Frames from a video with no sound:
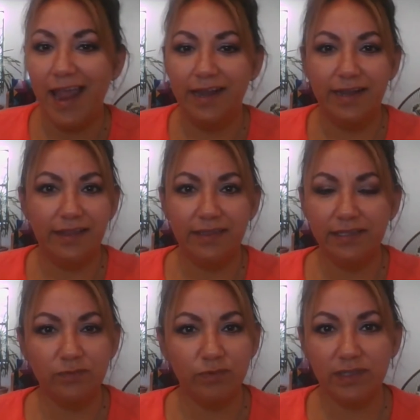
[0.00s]
And
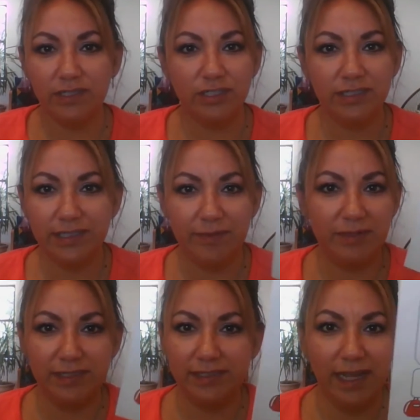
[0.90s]
this really just seemed
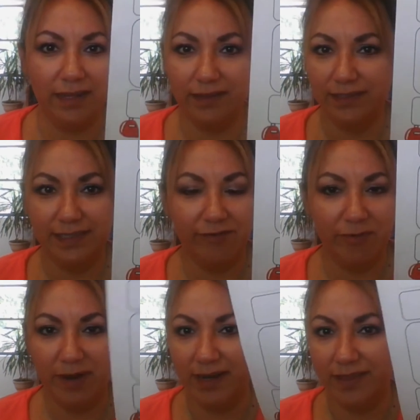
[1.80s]
to silence
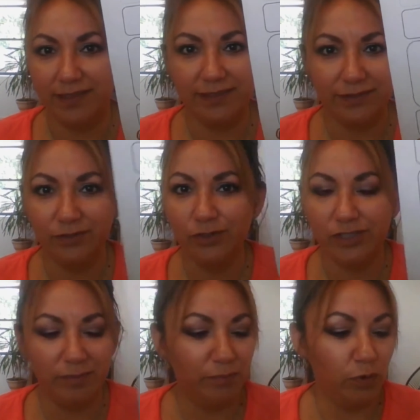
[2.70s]
everybody. This little
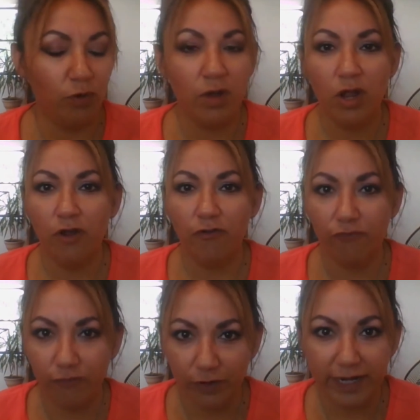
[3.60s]
simple
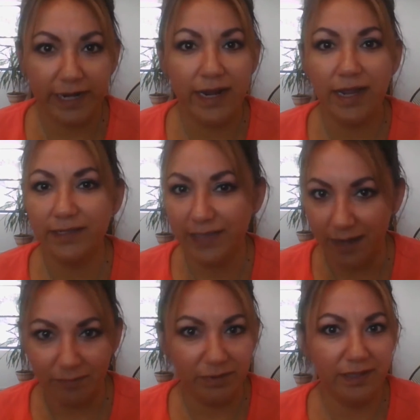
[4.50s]
free
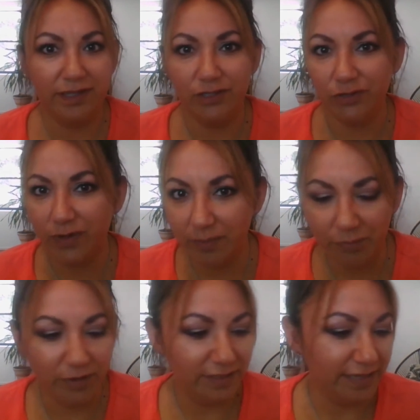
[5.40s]
template that you can
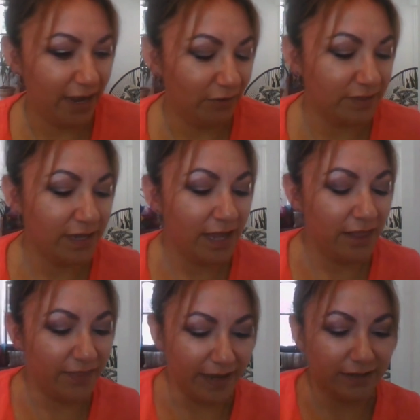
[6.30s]
print out
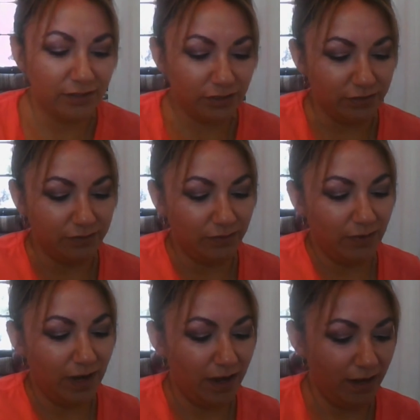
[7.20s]
thanks to
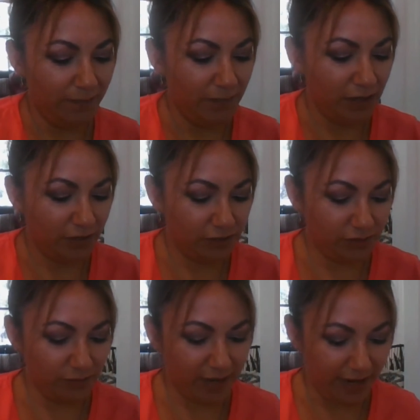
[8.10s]

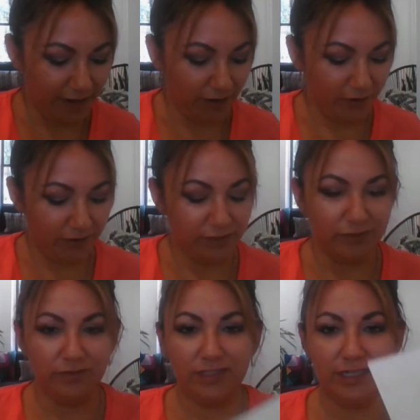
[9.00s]
Care
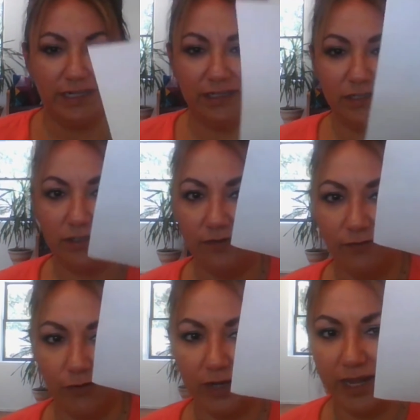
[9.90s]
to Teach
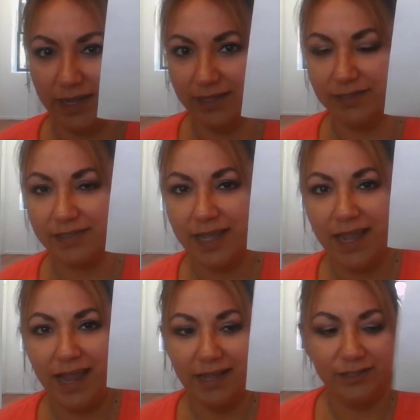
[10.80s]
for Kids.
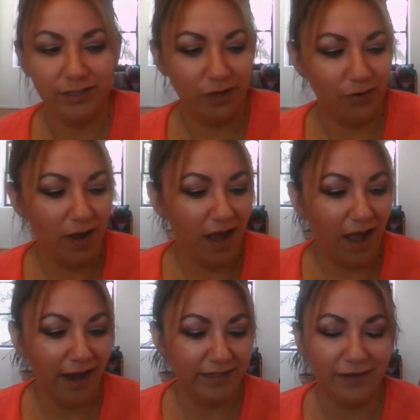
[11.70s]
And so
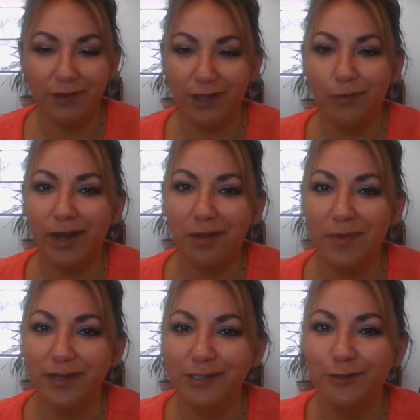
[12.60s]
I definitely
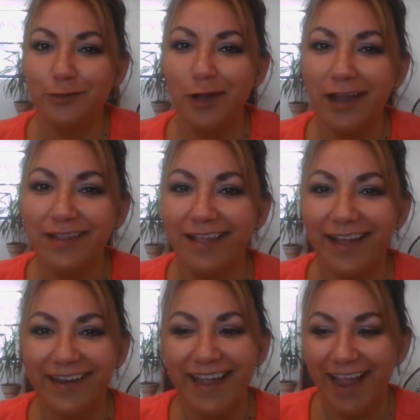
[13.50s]
recommend you trying
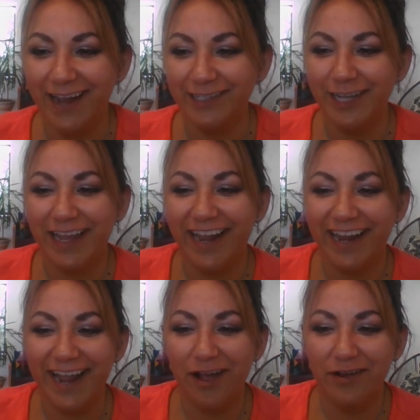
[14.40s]
that and checking
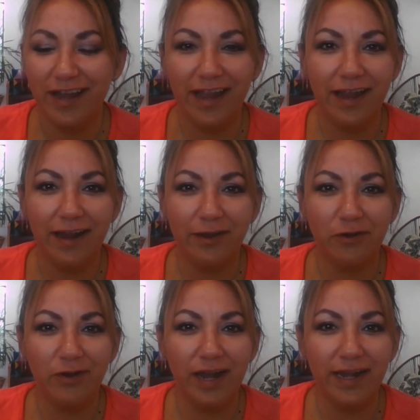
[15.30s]
it out and
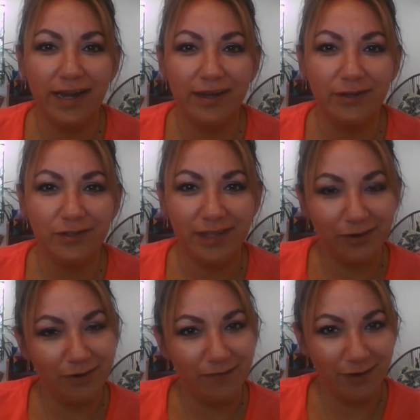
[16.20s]
creating a
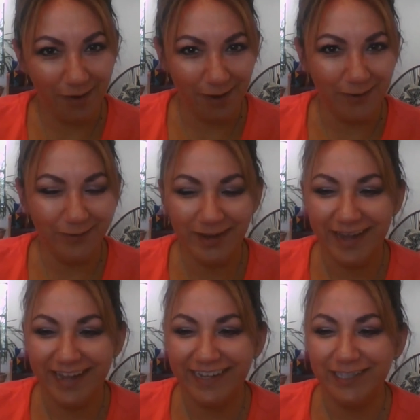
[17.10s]
newsletter of your own
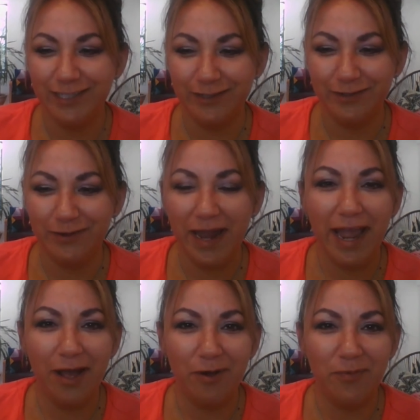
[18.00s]
to
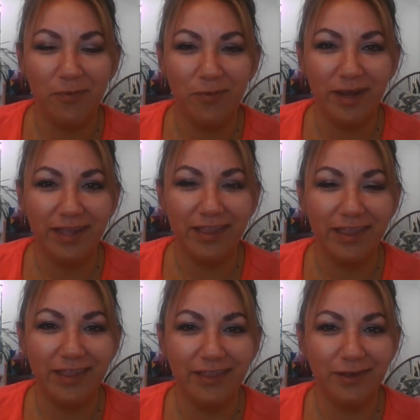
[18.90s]
help with
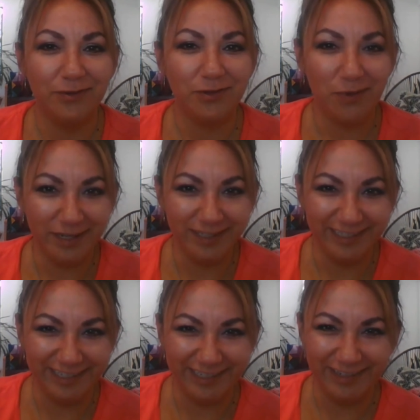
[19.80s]
those
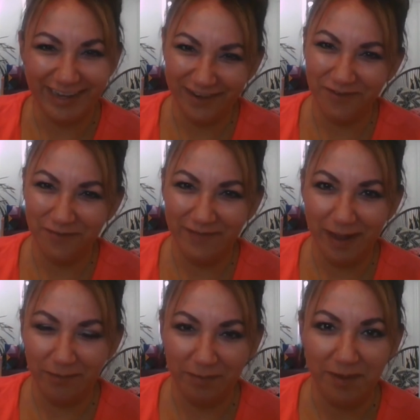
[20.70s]
questions that you get from
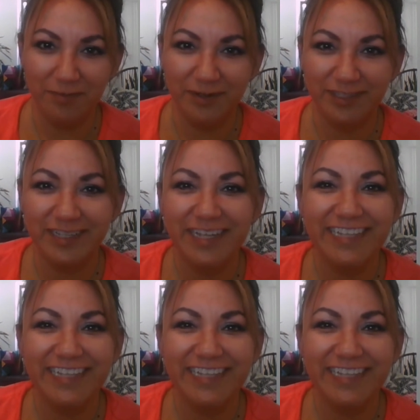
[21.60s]
family members.